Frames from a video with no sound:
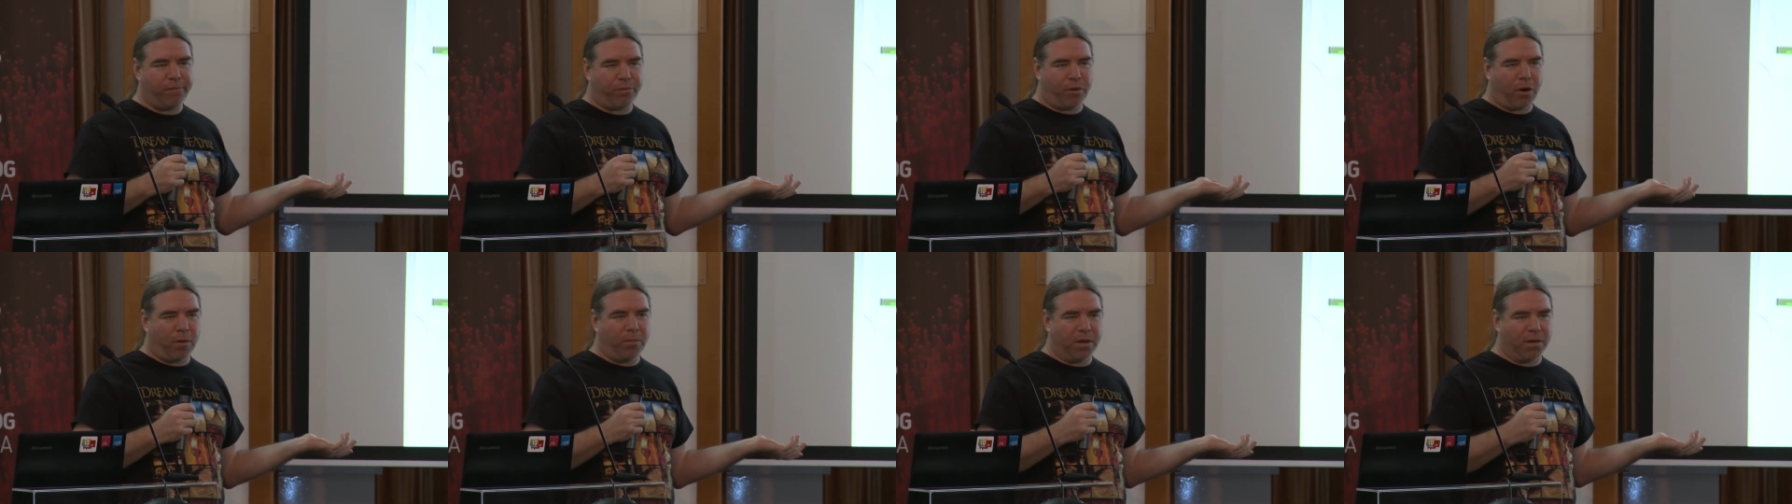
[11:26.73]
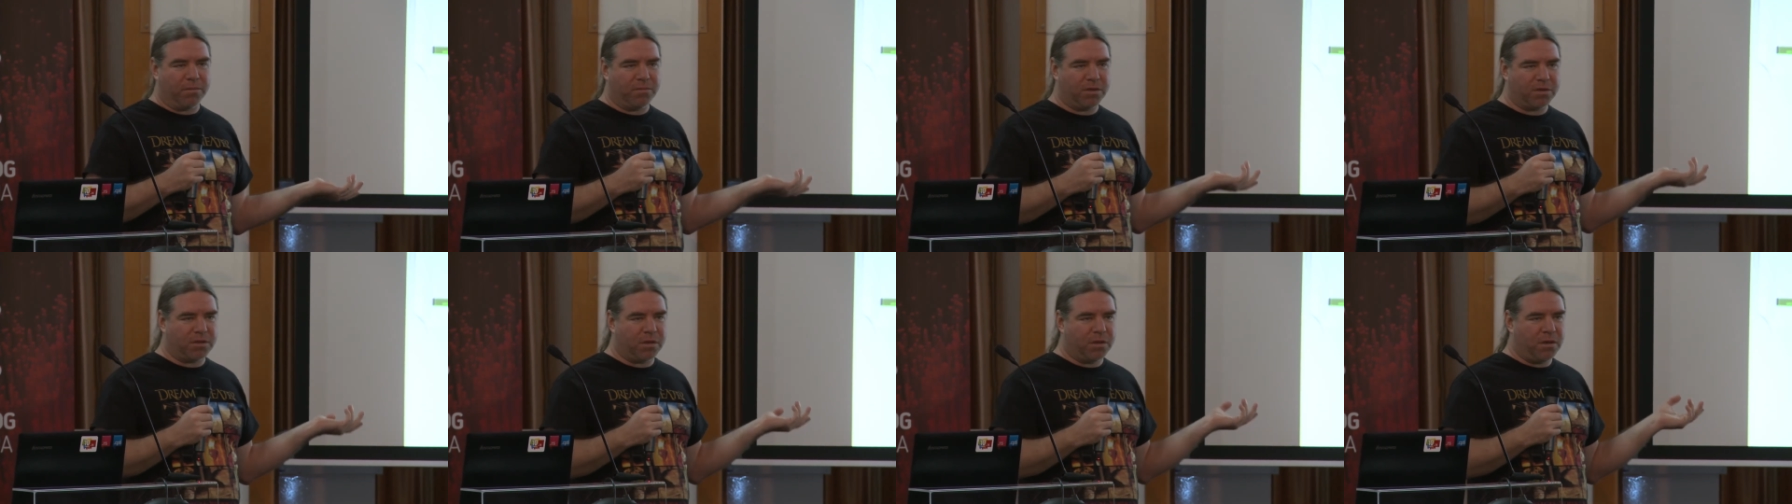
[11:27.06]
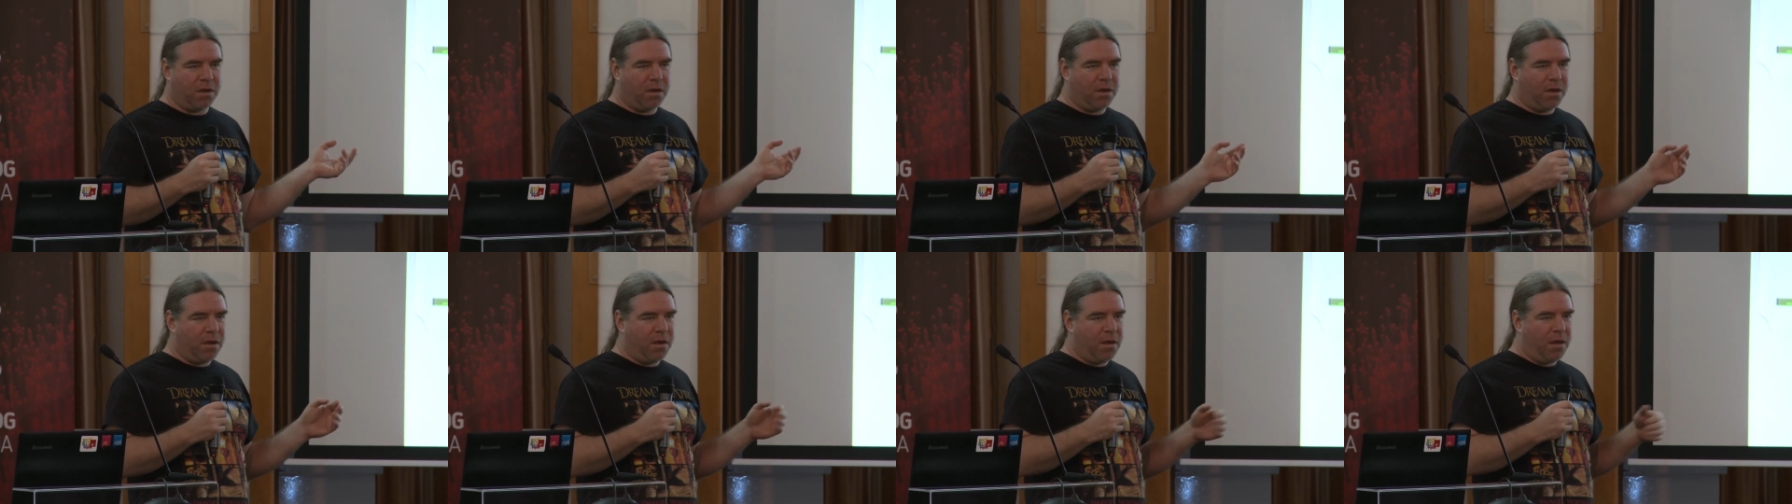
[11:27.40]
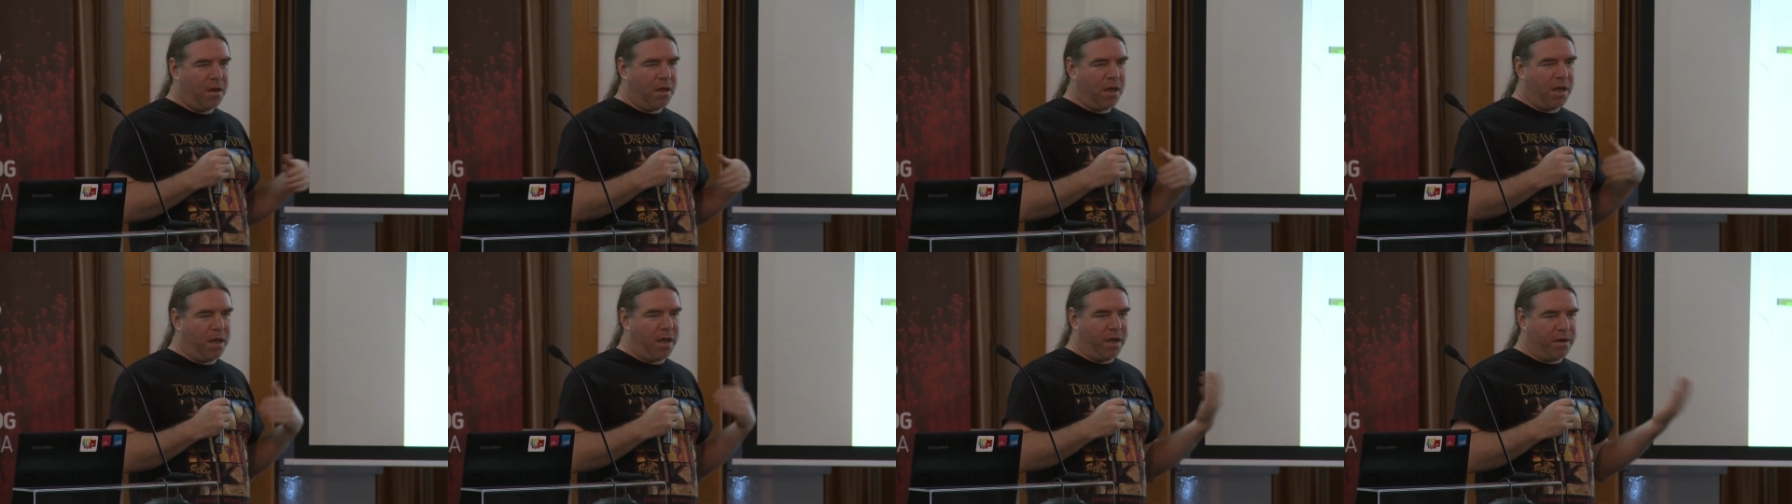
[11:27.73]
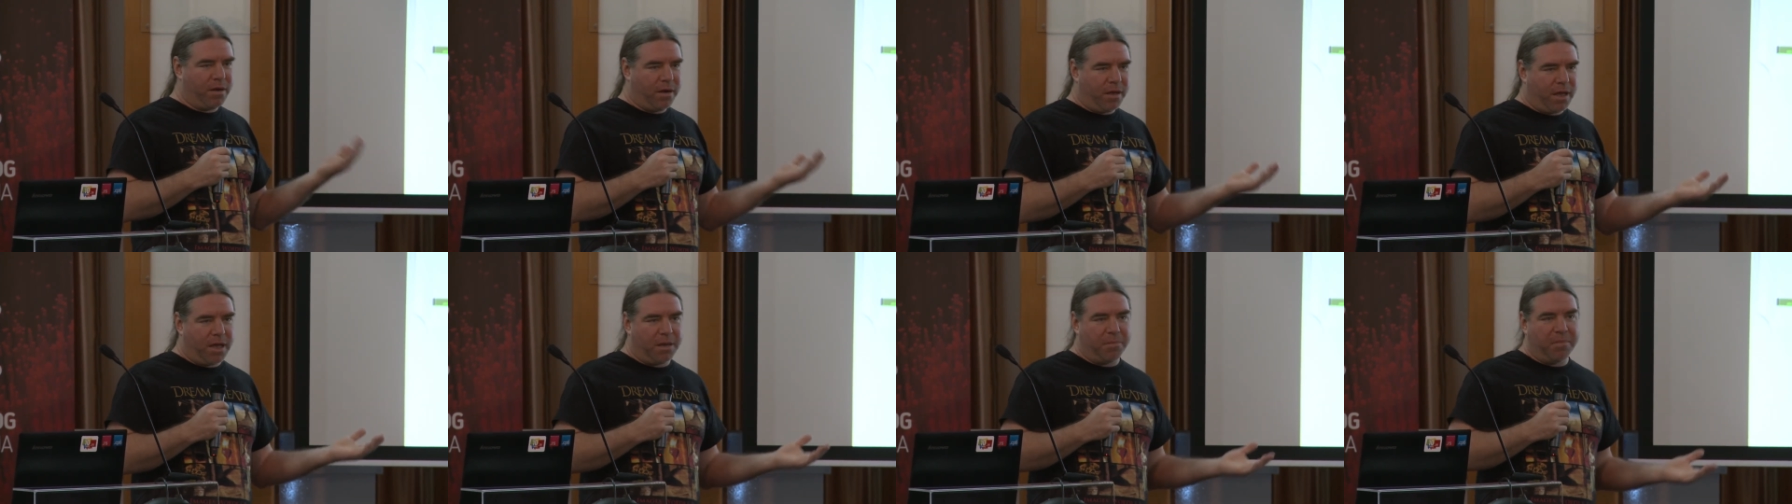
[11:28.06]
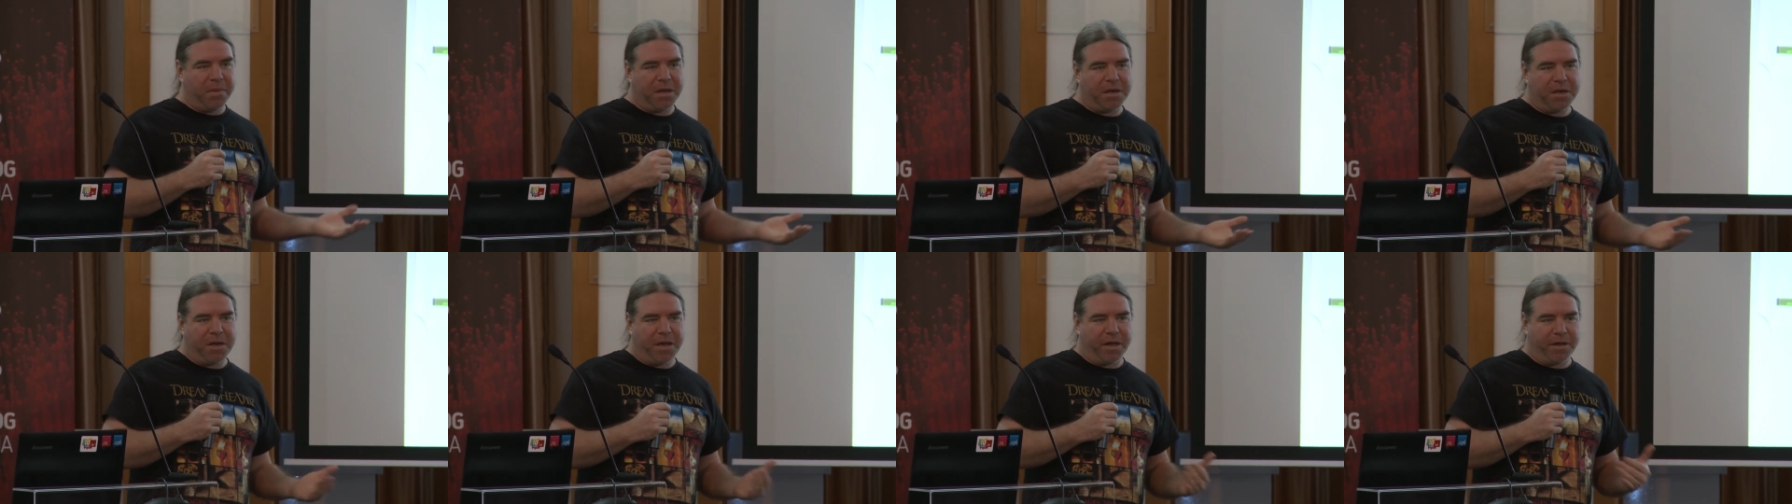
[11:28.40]
problems in
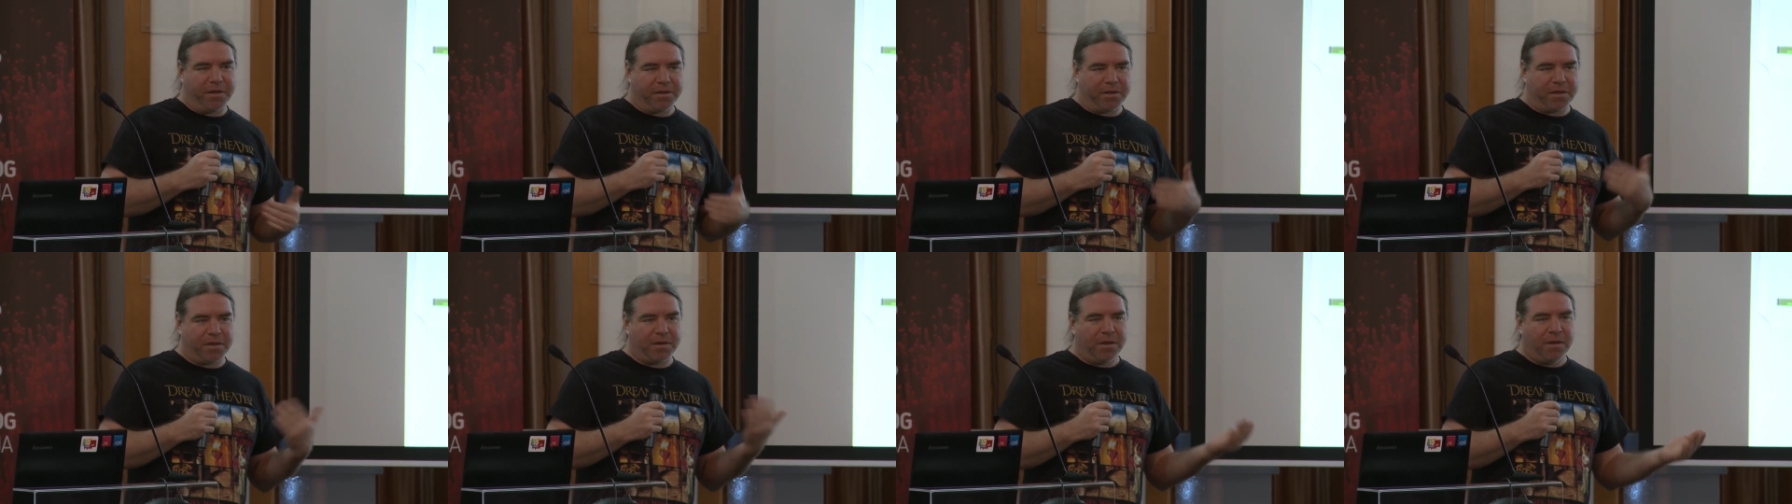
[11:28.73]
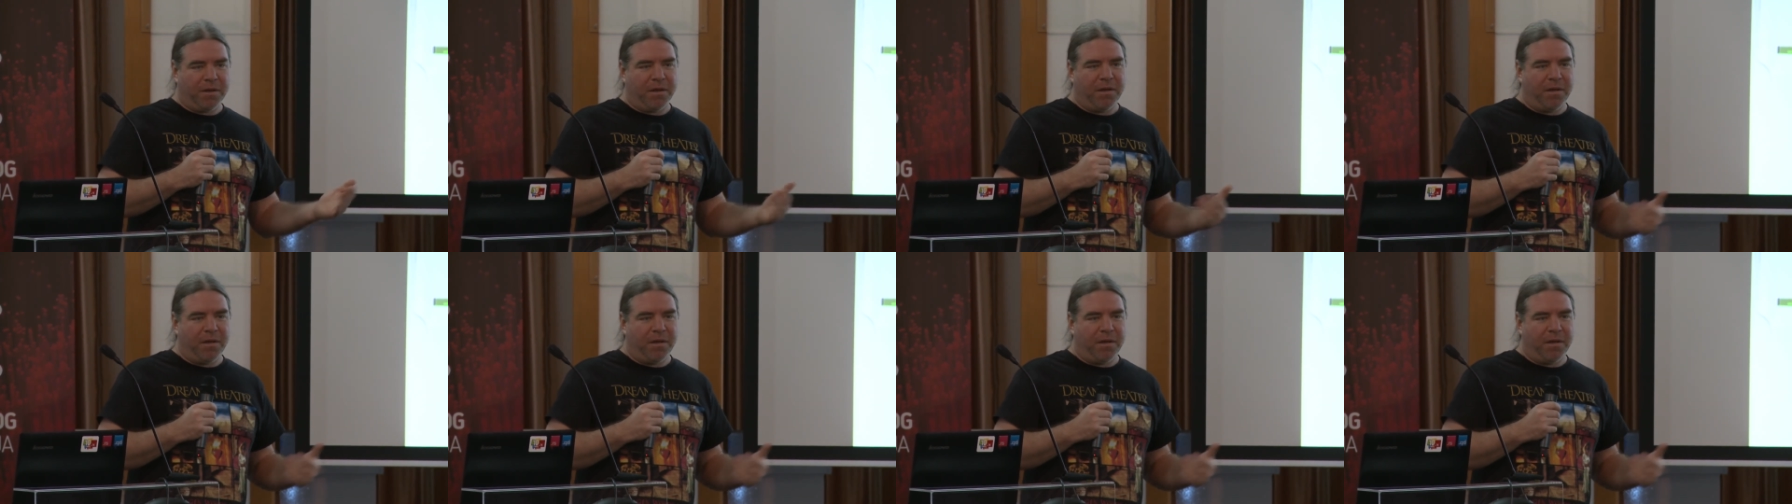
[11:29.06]
immediate